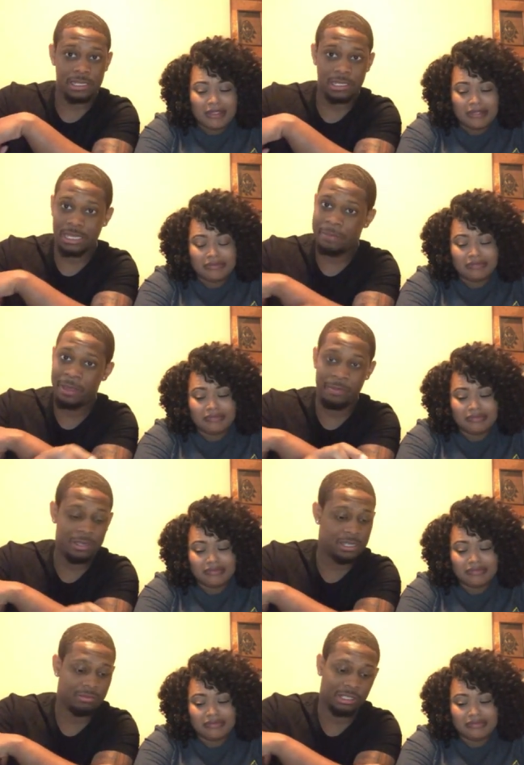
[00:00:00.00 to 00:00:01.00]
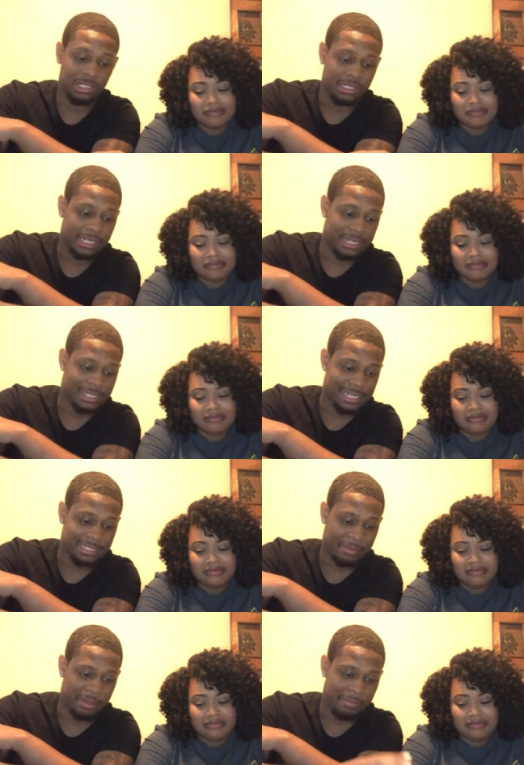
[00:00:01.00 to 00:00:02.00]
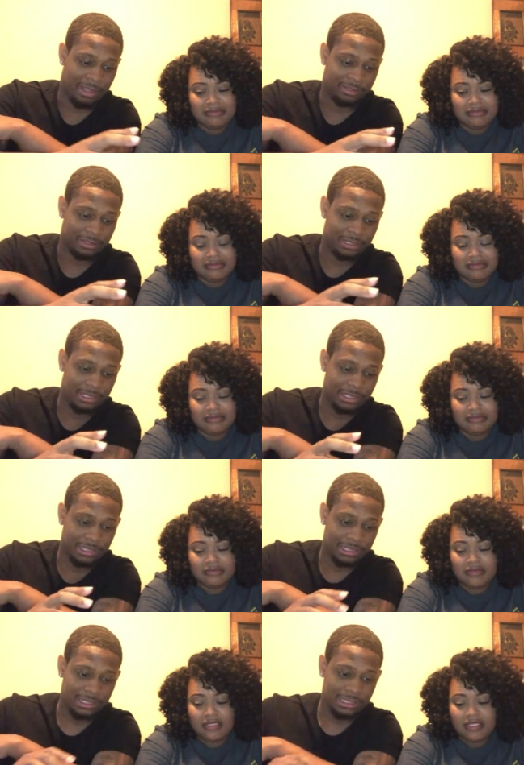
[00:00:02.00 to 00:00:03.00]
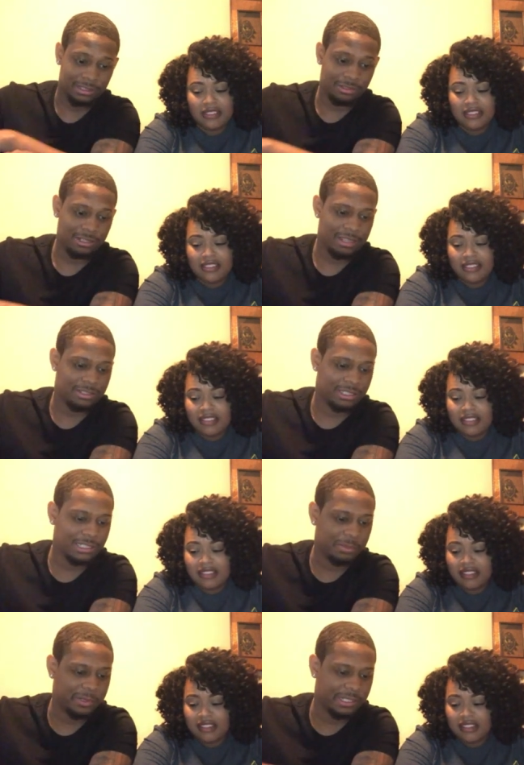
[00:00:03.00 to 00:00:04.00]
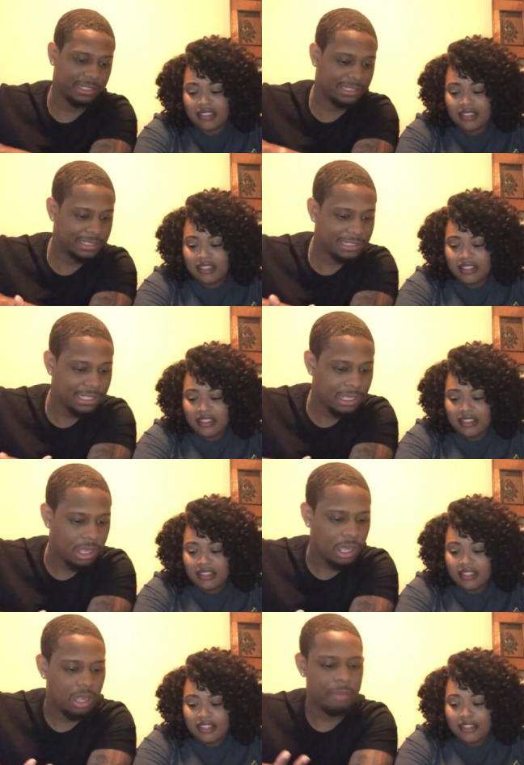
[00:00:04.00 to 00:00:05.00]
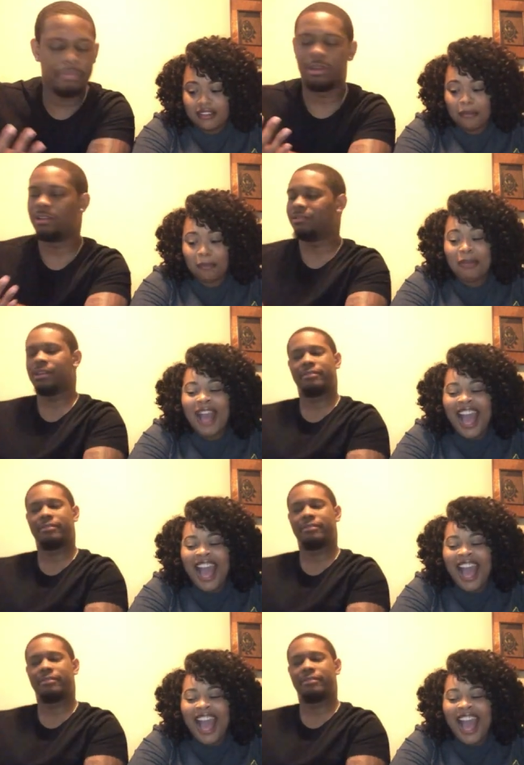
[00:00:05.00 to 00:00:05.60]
Speaker 1: this. It better be something good to get that taste out of my mouth. Ooh, that was a good spin. Bro,